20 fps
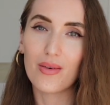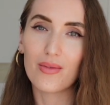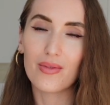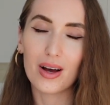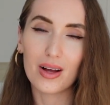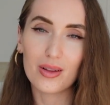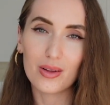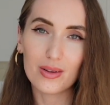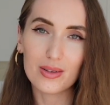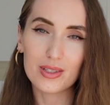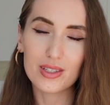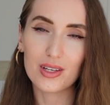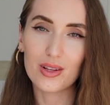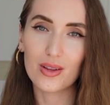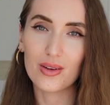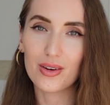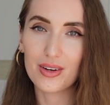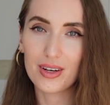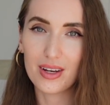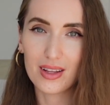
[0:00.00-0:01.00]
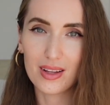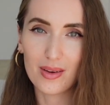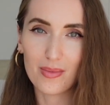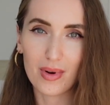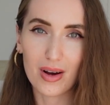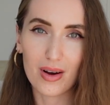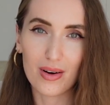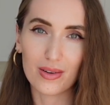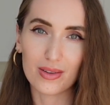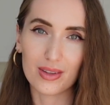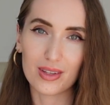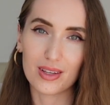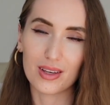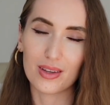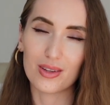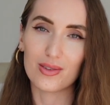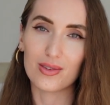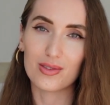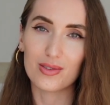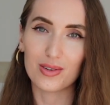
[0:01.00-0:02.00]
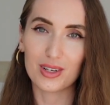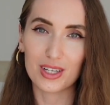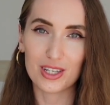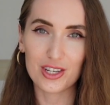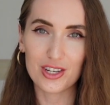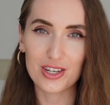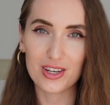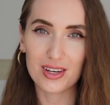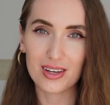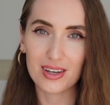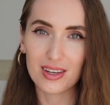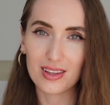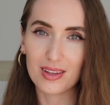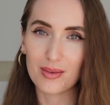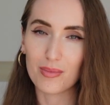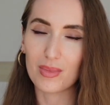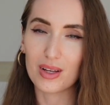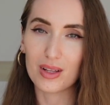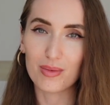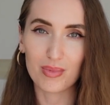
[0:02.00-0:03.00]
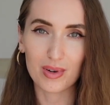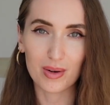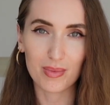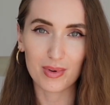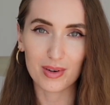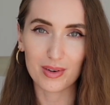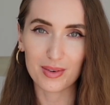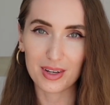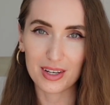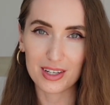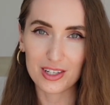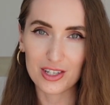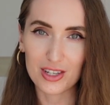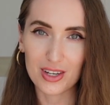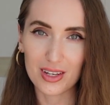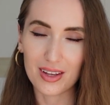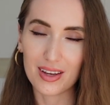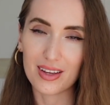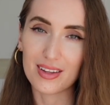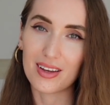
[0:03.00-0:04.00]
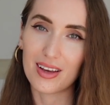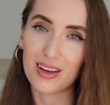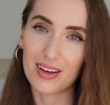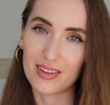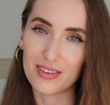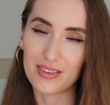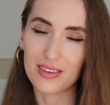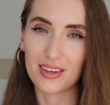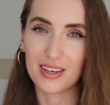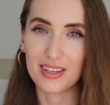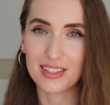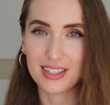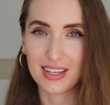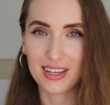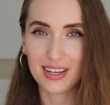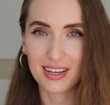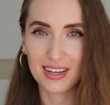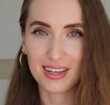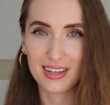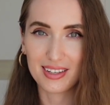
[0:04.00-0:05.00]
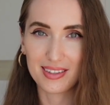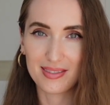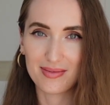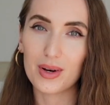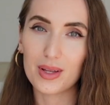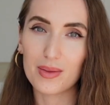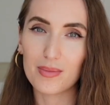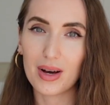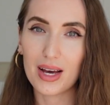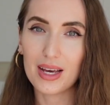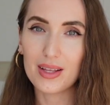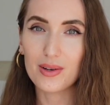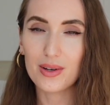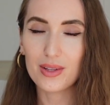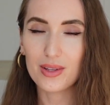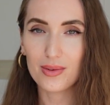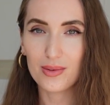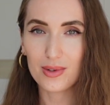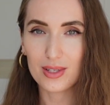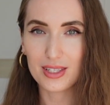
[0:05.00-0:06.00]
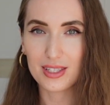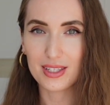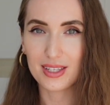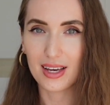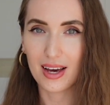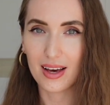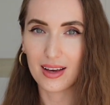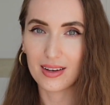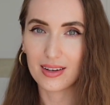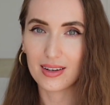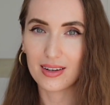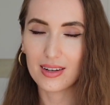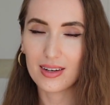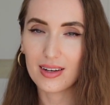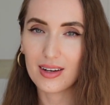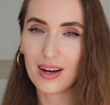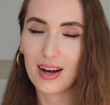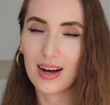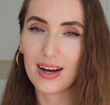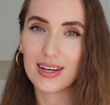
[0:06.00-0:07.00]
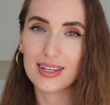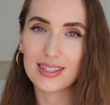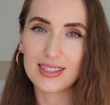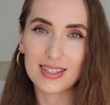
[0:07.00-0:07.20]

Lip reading: while also learning about nutrition, meal preparation, and healthy eating. When my daughter was younger, I